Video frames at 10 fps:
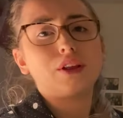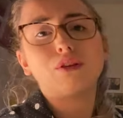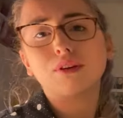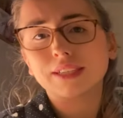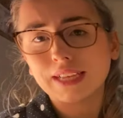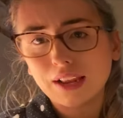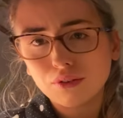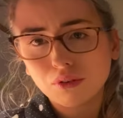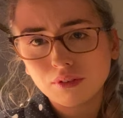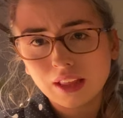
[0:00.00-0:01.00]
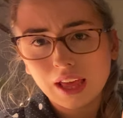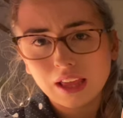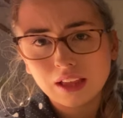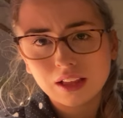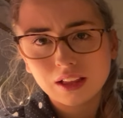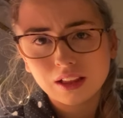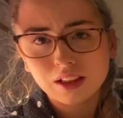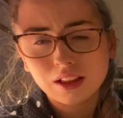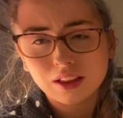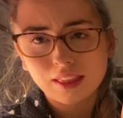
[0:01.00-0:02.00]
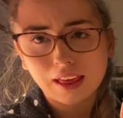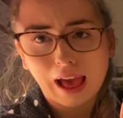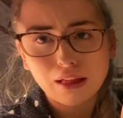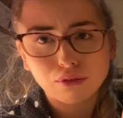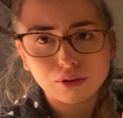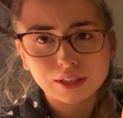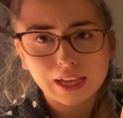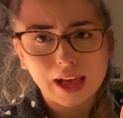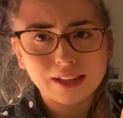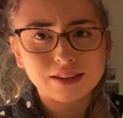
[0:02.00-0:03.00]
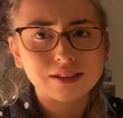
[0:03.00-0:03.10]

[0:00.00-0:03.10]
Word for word: look sad, don't they? The cat looks sad.